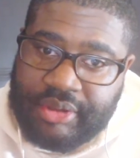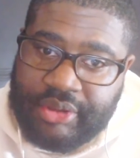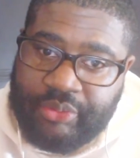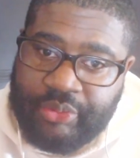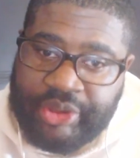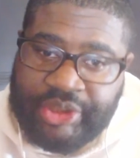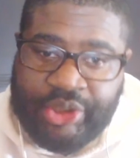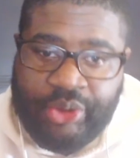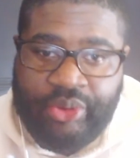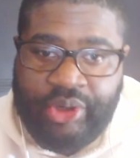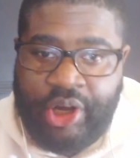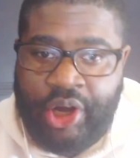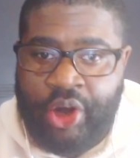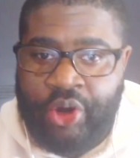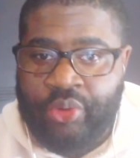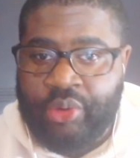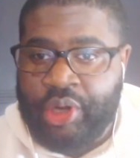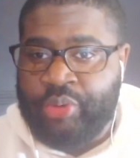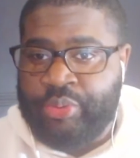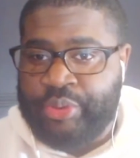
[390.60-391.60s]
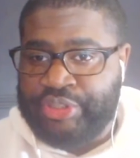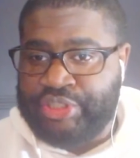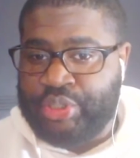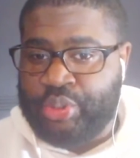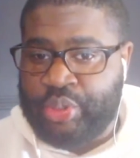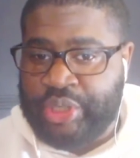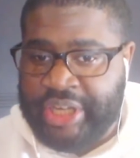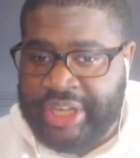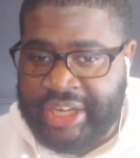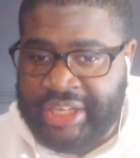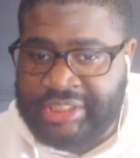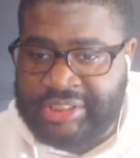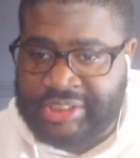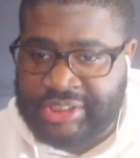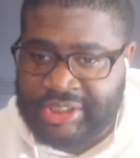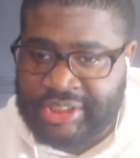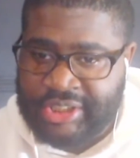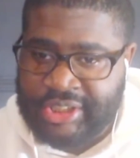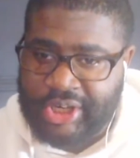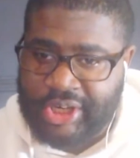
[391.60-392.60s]
We're doing this?
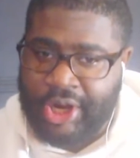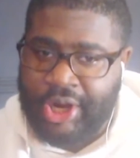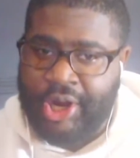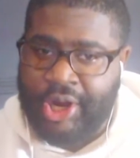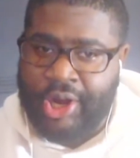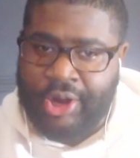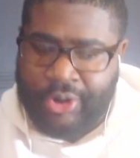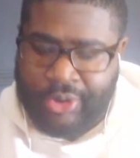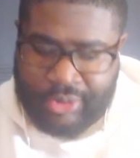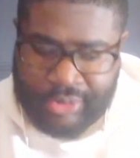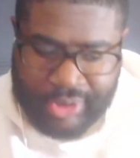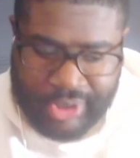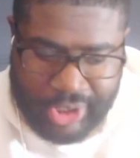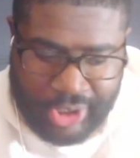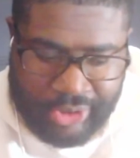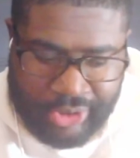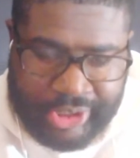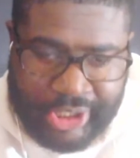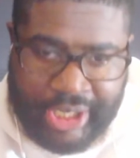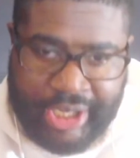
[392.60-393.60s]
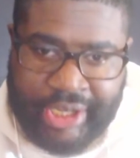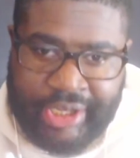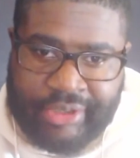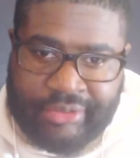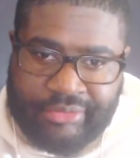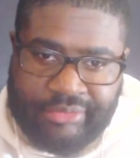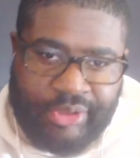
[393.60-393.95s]
Oh, okay.